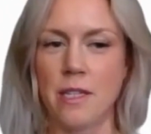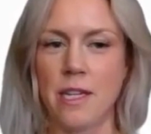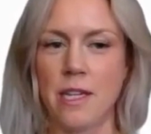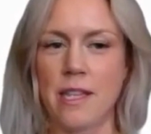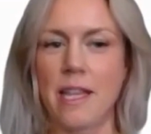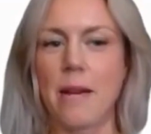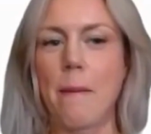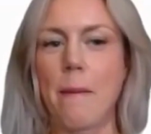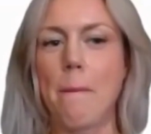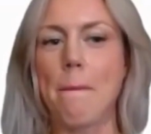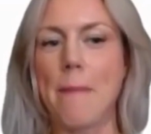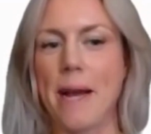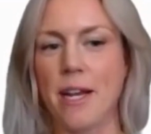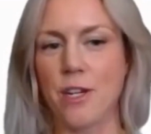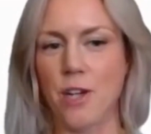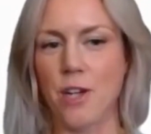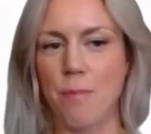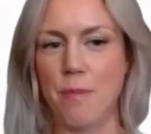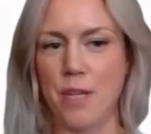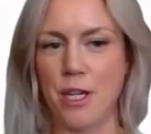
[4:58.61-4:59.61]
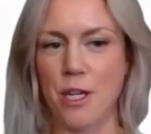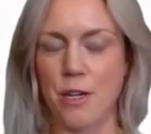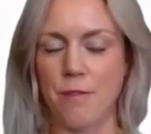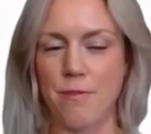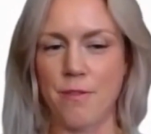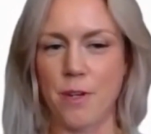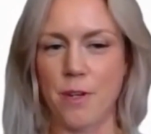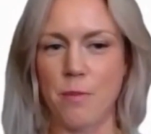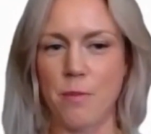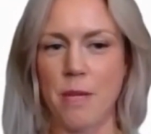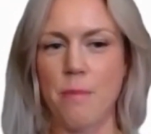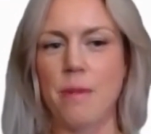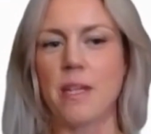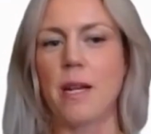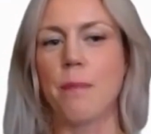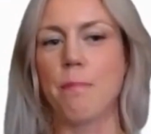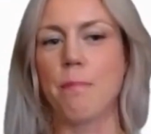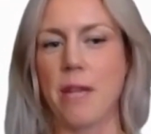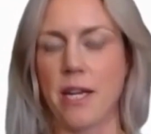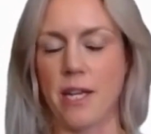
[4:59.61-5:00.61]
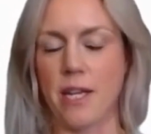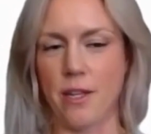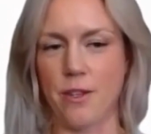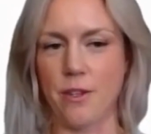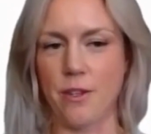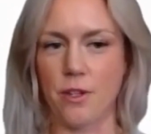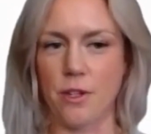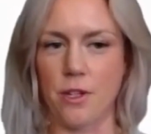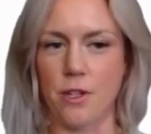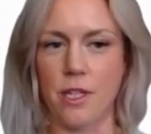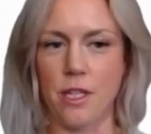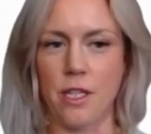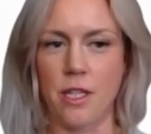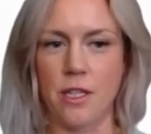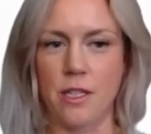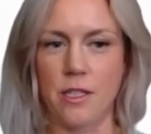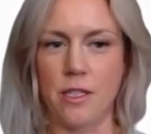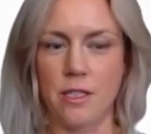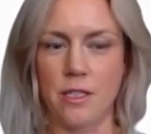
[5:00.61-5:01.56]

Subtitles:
that it might not be good for me, but I'm picking the cookie.